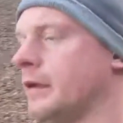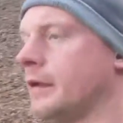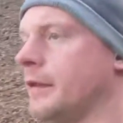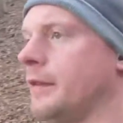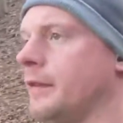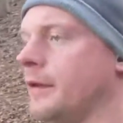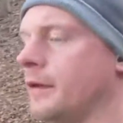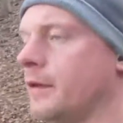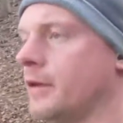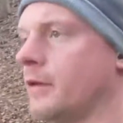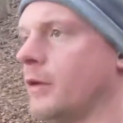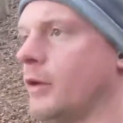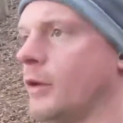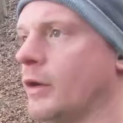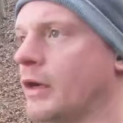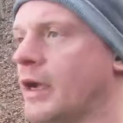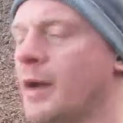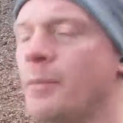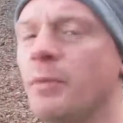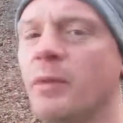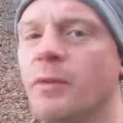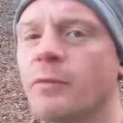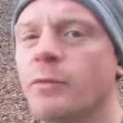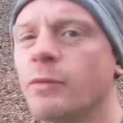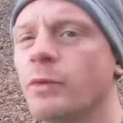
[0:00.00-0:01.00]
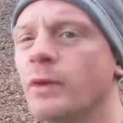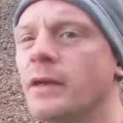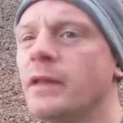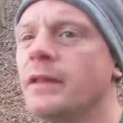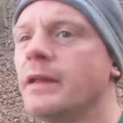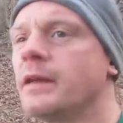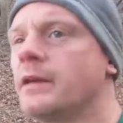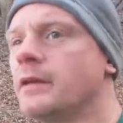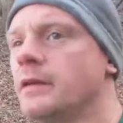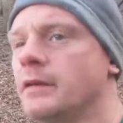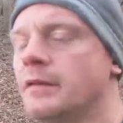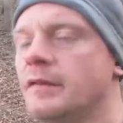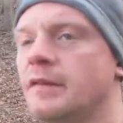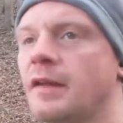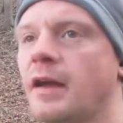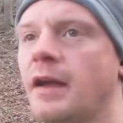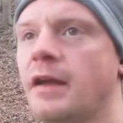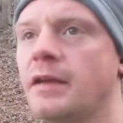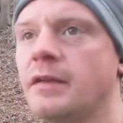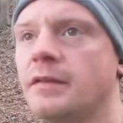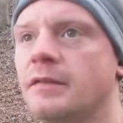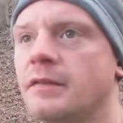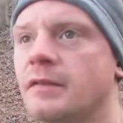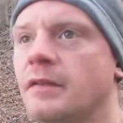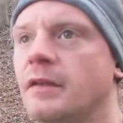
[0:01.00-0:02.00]
There are a couple of really good
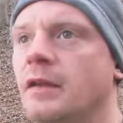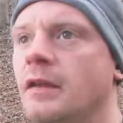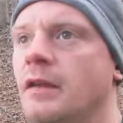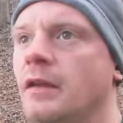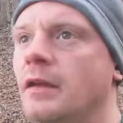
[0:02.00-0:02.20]
sites.